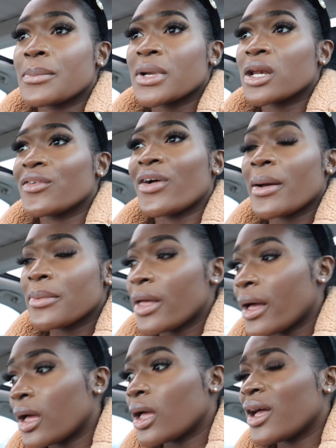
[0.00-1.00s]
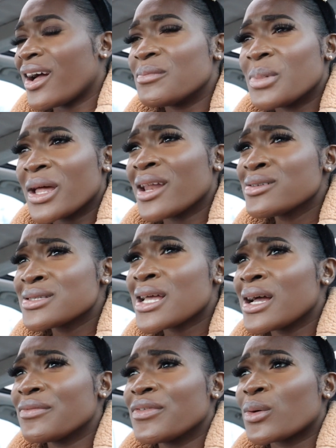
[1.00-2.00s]
I'm gonna grab that. I've been
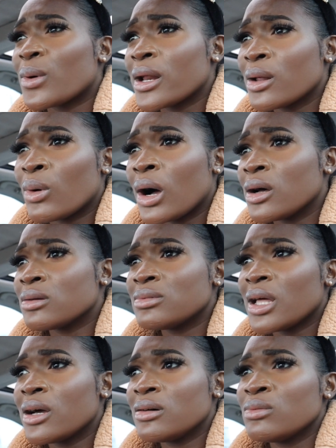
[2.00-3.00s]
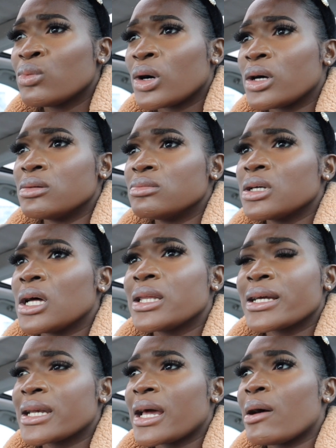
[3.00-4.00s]
outside for quite a while now. What,
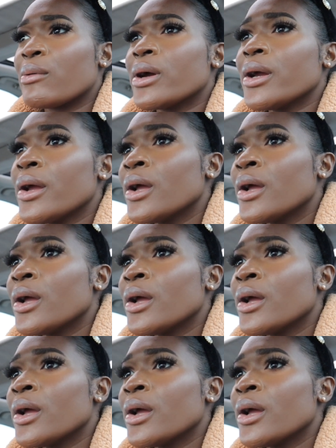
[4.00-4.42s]
like an hour?